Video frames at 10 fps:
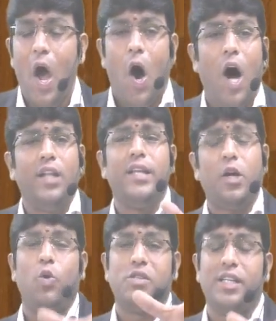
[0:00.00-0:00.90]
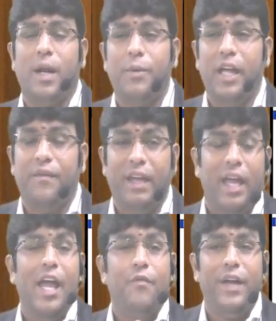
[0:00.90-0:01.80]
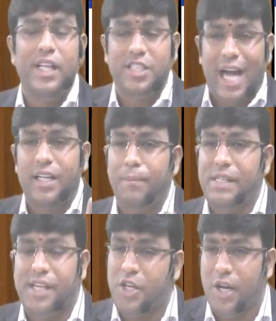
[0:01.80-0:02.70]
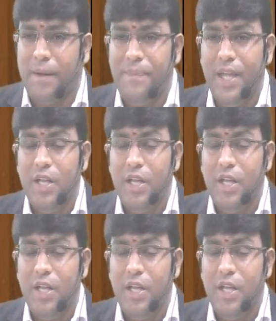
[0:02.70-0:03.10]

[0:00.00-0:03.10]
On the closing WDV, we'll charge depreciation.